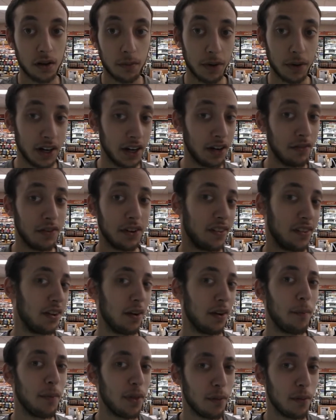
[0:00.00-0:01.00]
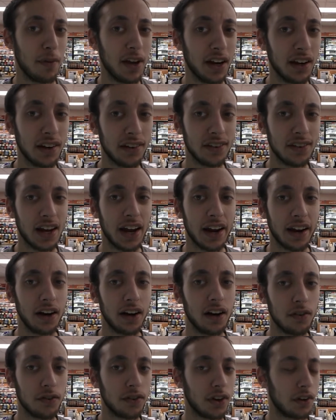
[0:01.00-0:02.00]
But even some of the biggest
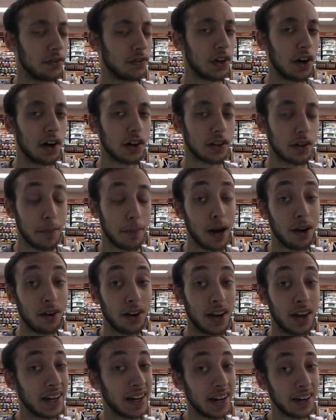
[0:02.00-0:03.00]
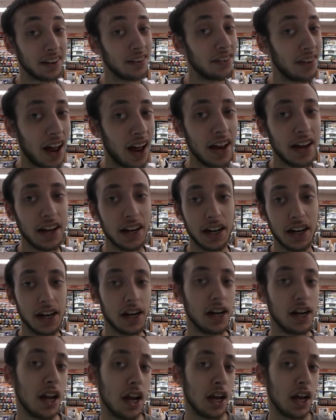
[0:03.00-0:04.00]
negatives I've talked about, like
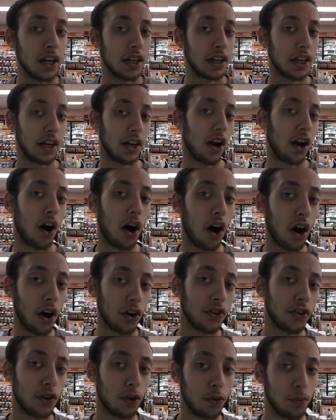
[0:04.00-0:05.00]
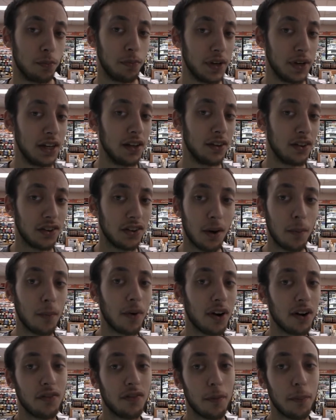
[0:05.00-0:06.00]
anxiety, can also be
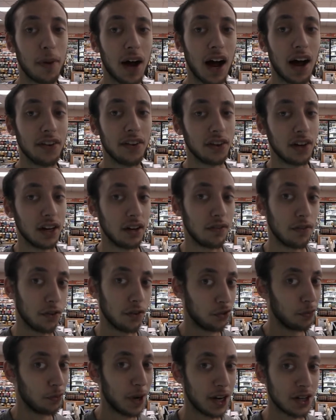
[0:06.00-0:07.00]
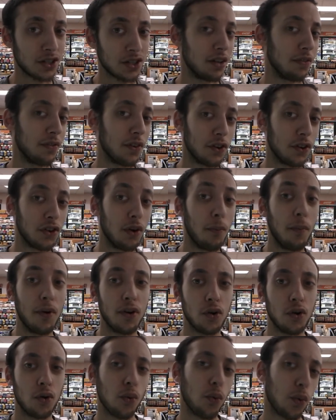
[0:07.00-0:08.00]
somewhat of a positive, especially for
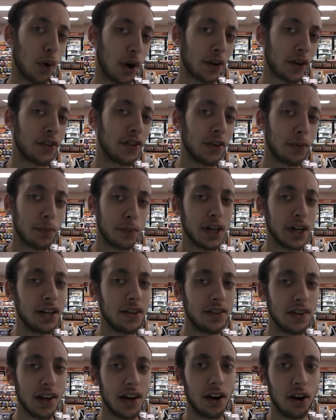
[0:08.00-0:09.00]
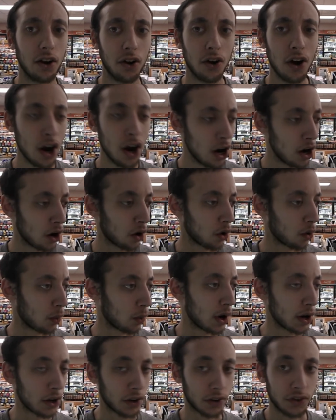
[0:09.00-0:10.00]
someone who works in retail or
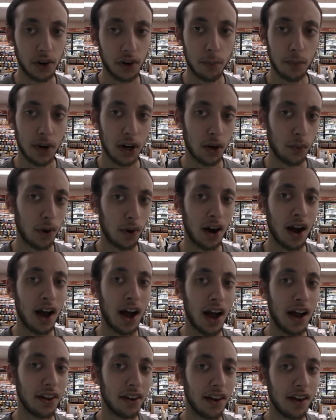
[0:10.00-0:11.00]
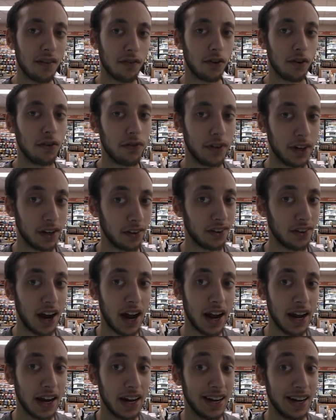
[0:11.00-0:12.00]
works somewhere where a high level of
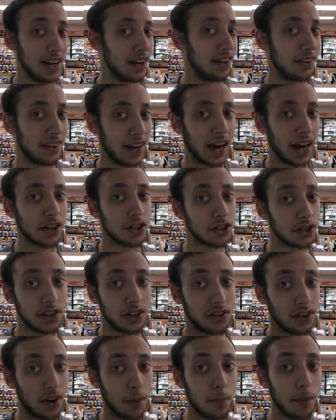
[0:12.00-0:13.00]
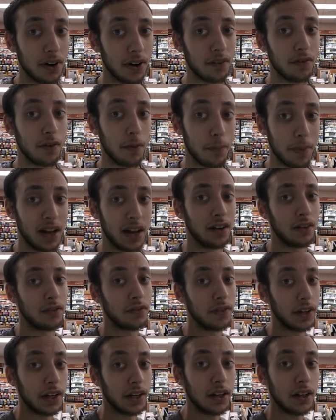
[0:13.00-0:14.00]
anxiety is actually somewhat of a
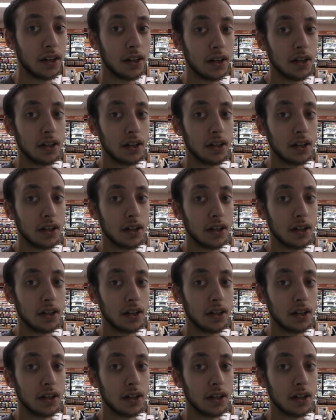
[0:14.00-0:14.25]
benefit.